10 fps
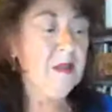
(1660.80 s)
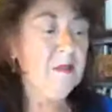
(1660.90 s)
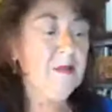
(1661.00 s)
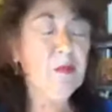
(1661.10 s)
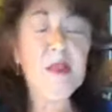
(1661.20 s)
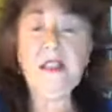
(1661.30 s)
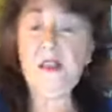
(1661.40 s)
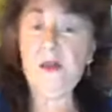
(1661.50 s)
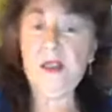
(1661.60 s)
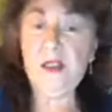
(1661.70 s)
for me, is
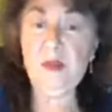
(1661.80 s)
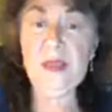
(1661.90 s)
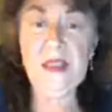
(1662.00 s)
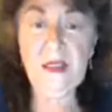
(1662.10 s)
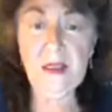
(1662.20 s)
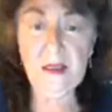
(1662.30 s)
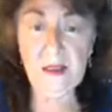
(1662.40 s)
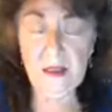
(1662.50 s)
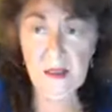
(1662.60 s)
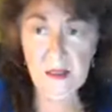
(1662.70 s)
going to be
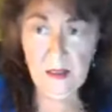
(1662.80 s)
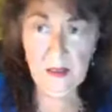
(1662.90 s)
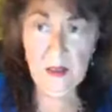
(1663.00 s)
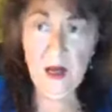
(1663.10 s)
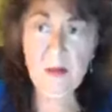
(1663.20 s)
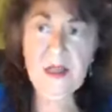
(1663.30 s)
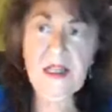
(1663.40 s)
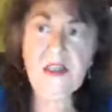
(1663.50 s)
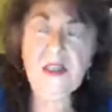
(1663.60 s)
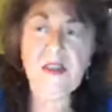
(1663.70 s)
a
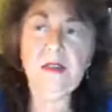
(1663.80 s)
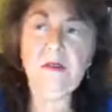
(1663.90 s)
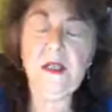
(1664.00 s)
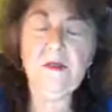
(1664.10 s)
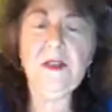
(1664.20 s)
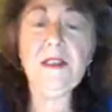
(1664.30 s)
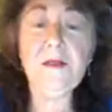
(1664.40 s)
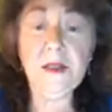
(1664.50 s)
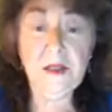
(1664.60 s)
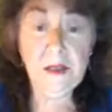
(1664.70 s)
combination of
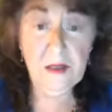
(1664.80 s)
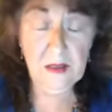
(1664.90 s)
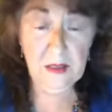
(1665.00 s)
different